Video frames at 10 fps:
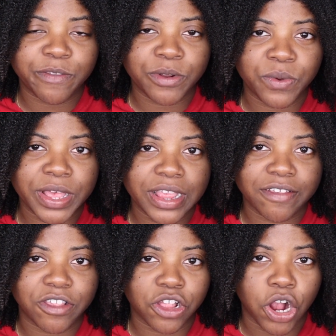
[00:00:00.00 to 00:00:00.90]
between
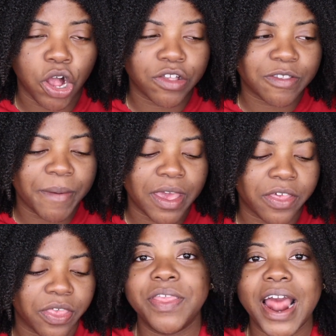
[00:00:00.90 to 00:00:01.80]
this and the
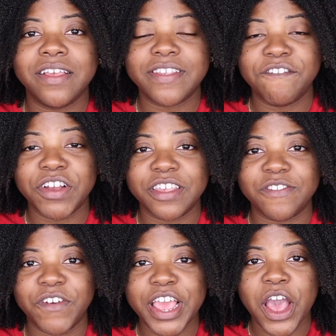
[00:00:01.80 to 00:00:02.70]
Curlsmith? But that is it for
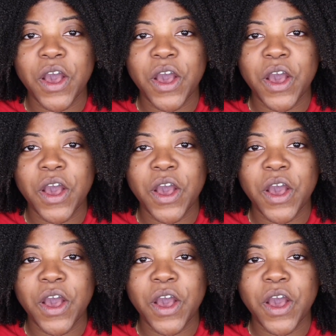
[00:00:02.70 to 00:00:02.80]
this video.